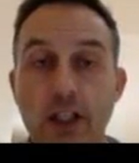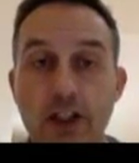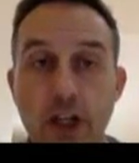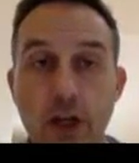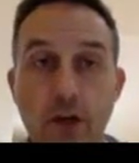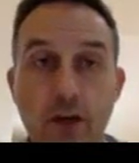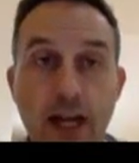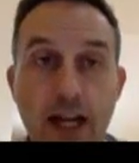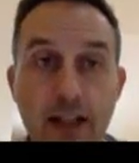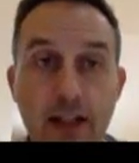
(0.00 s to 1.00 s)
So
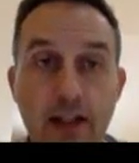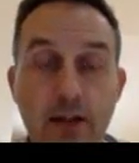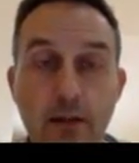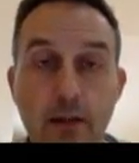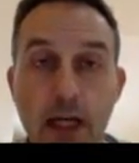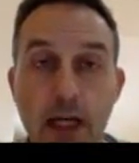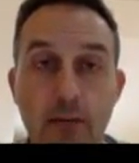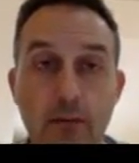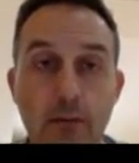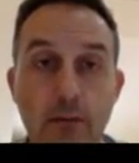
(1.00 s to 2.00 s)
that's
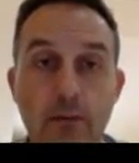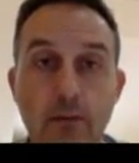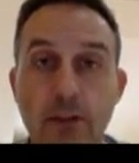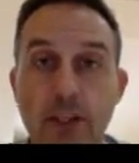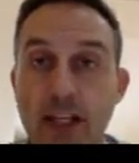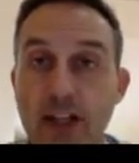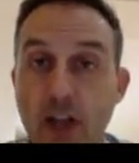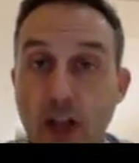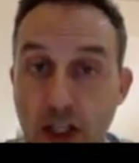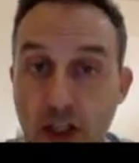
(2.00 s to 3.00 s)
the gigs that
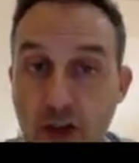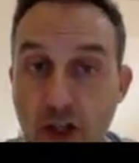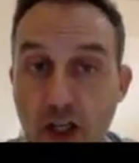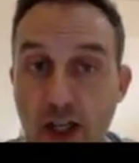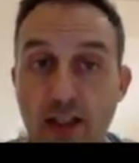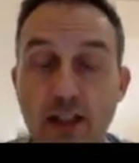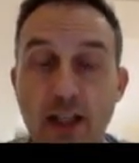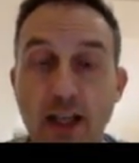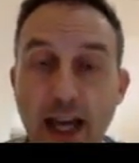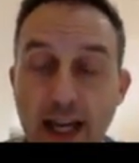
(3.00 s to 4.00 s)
I use, guys.
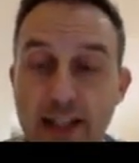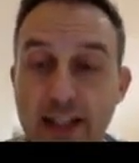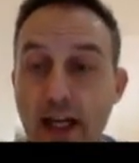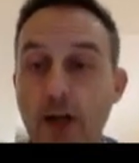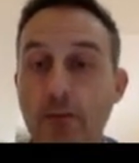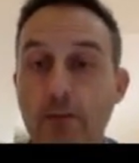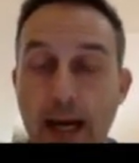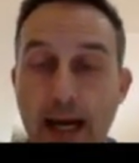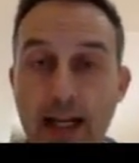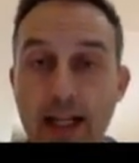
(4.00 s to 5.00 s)
SEO,
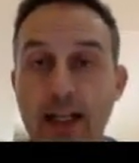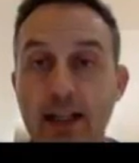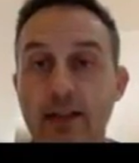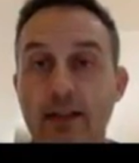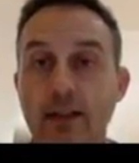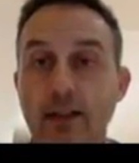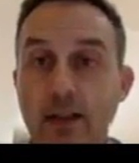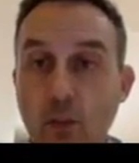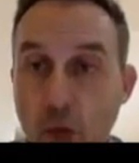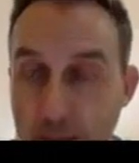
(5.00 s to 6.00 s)
backlinks,
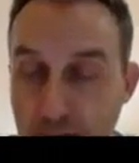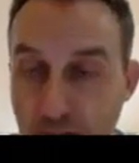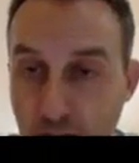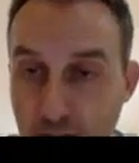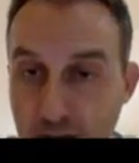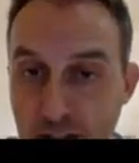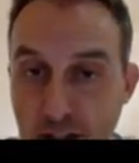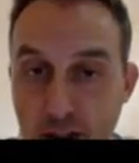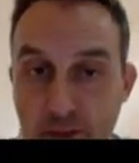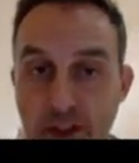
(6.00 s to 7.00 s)
website
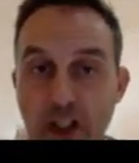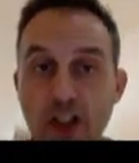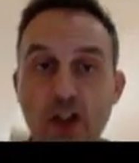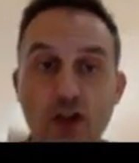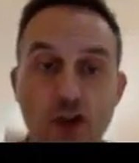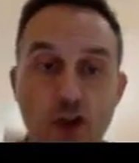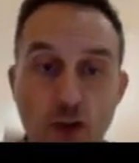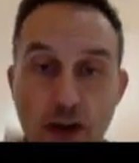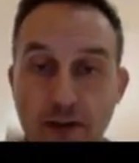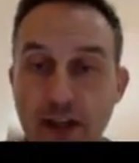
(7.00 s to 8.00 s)
visitors,
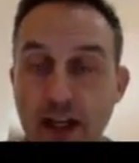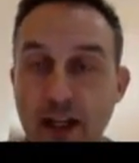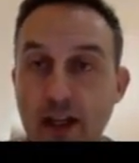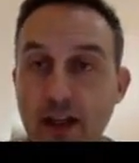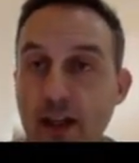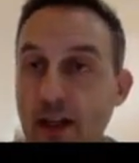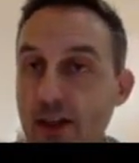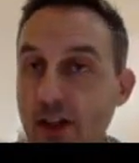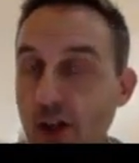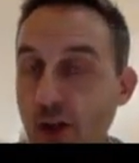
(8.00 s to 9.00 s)
traffic,
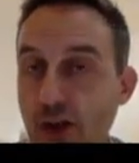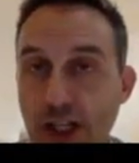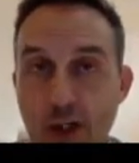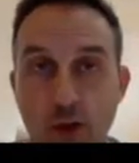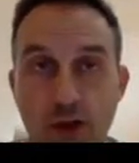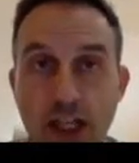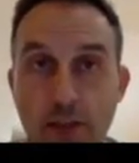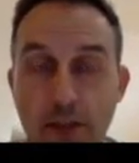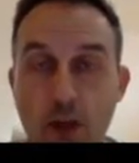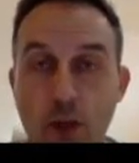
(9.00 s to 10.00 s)
social signals. They're
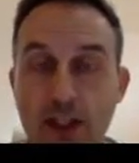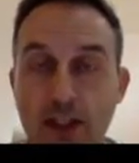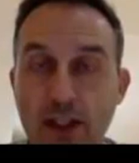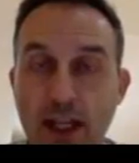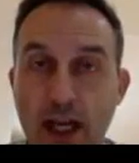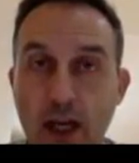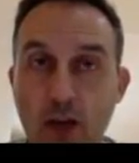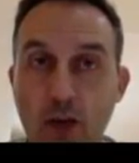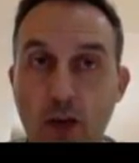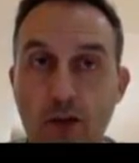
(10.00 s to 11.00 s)
the big ones to get
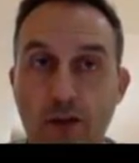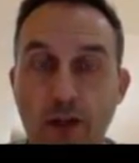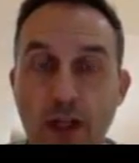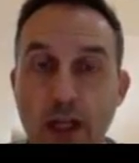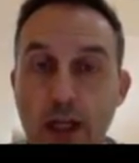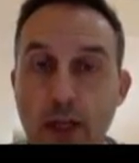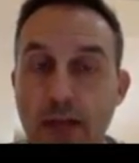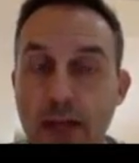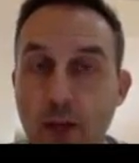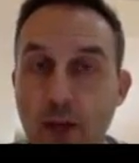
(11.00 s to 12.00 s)
hold of.
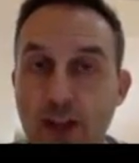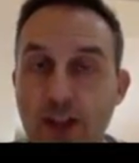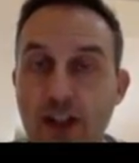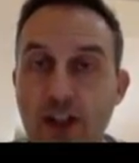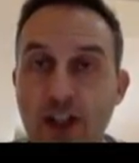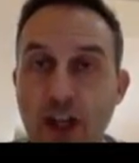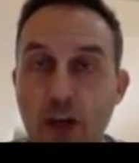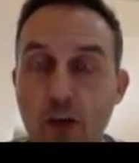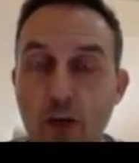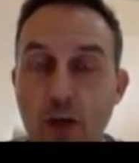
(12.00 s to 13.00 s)
They're the ones that
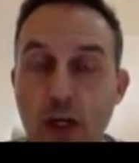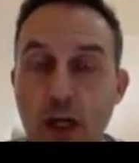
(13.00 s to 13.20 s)
sell.